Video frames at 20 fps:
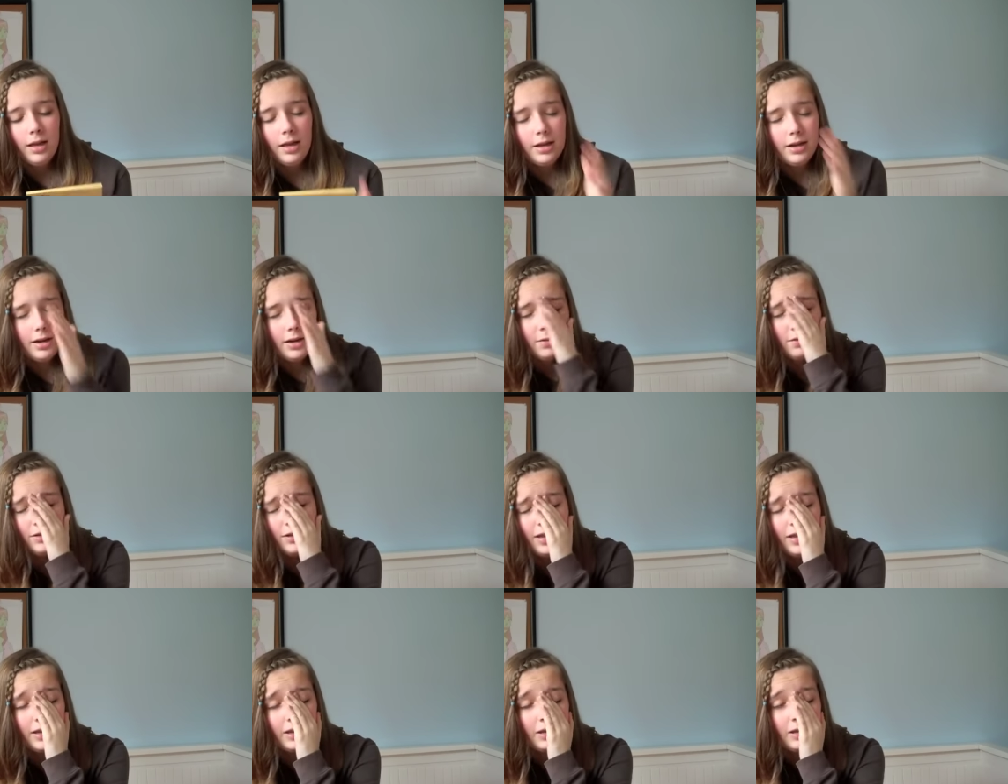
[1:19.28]
And I was
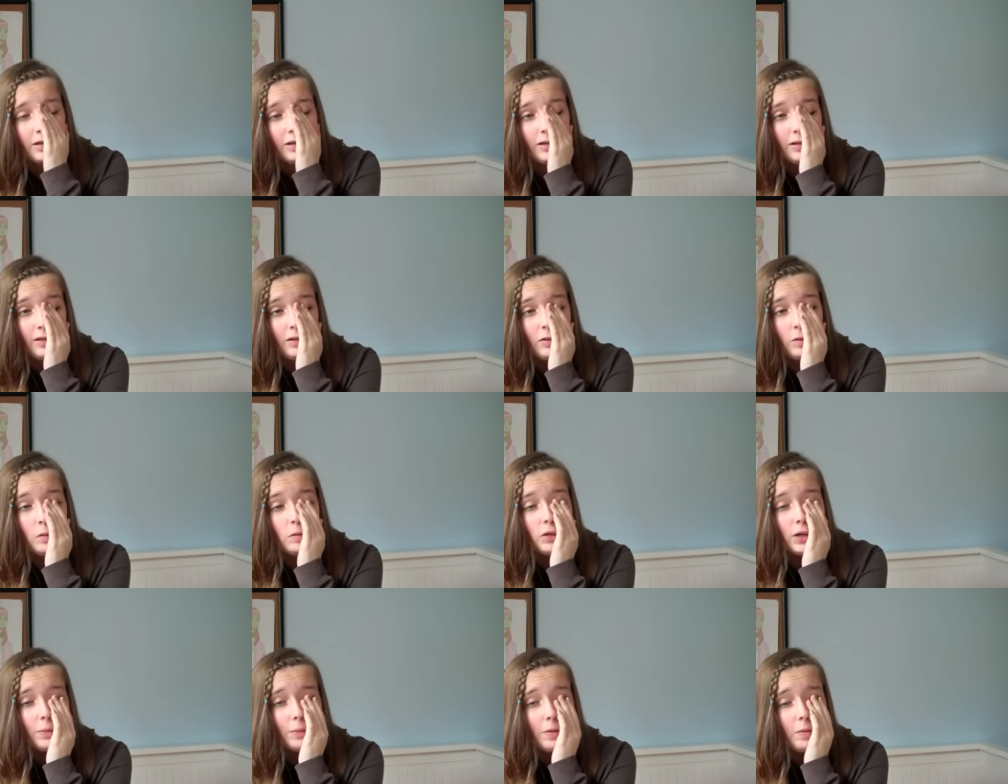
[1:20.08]
like, the
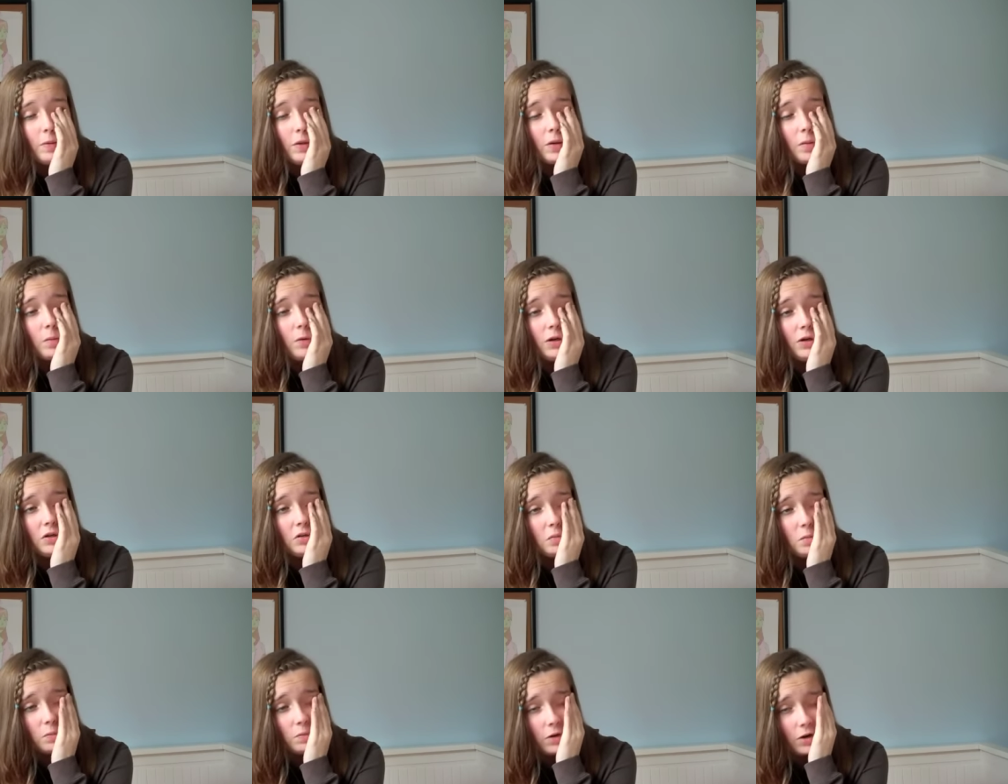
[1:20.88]
whole time I'm like,
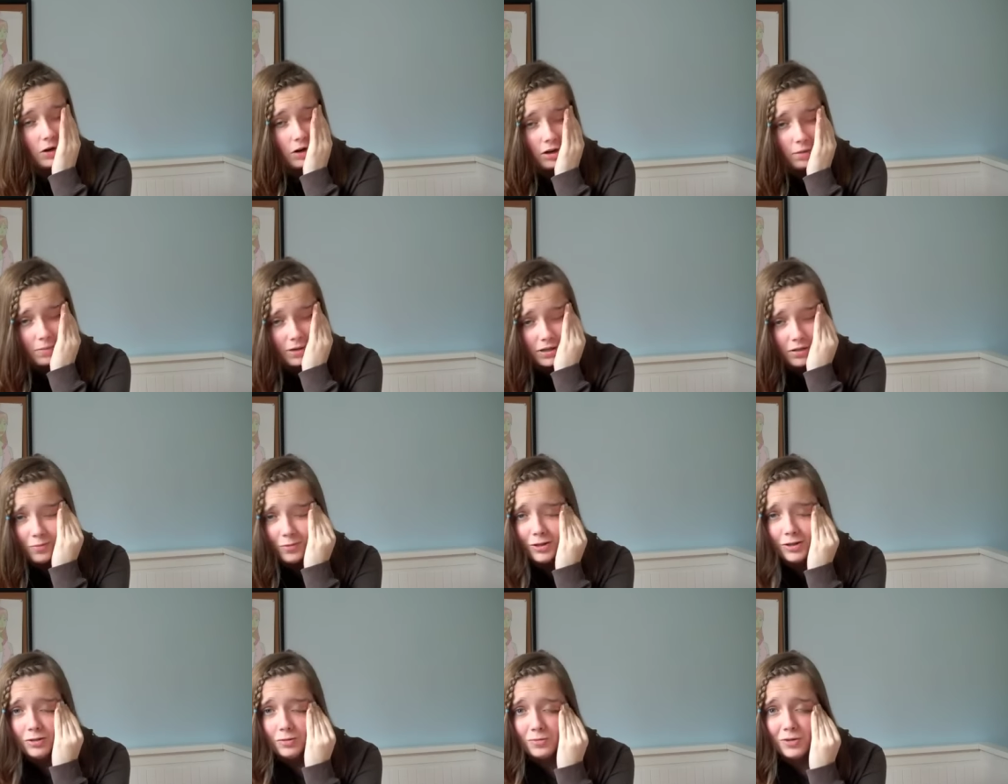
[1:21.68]
where's Artemis?
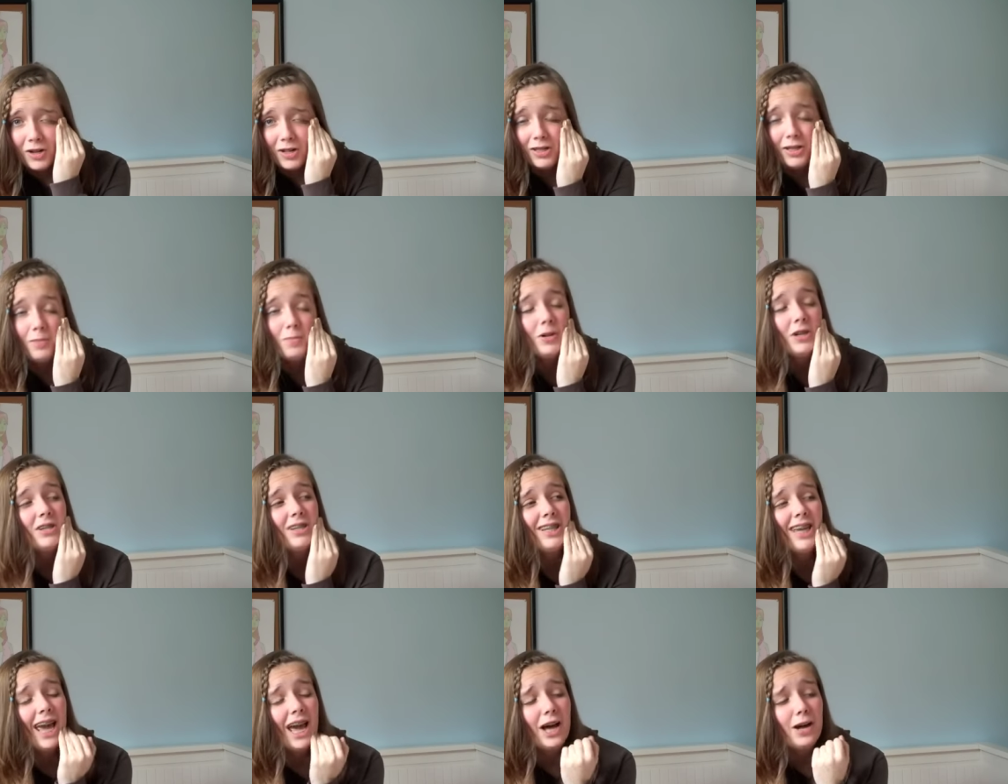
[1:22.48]
Where's Wally?
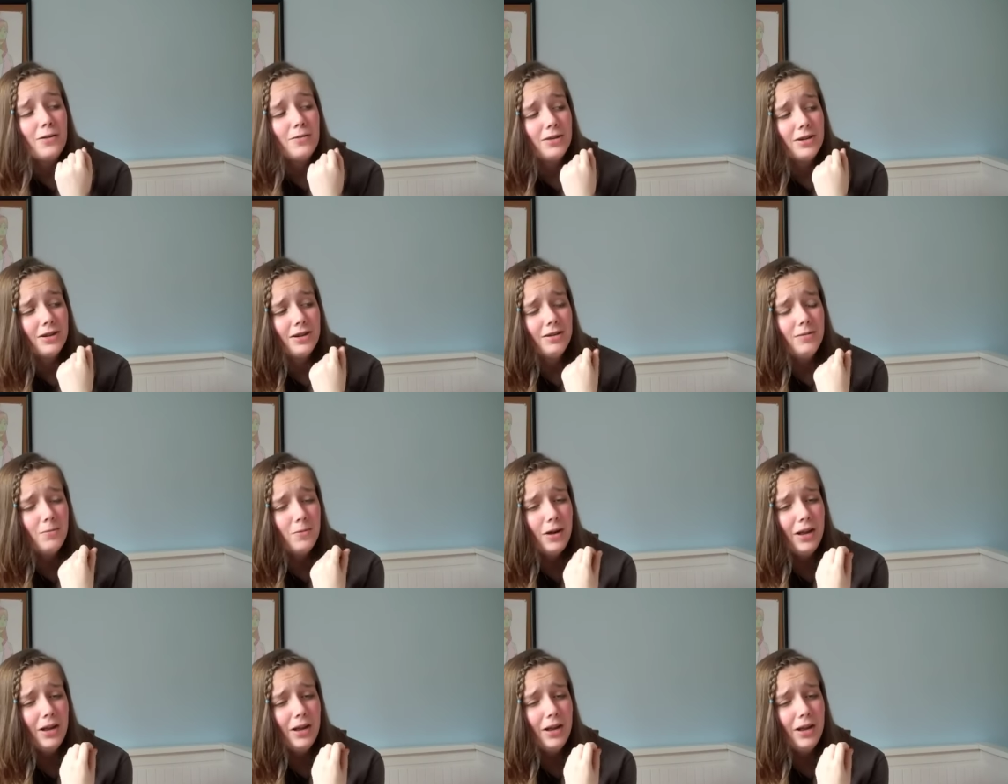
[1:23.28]
Where's Kaldur?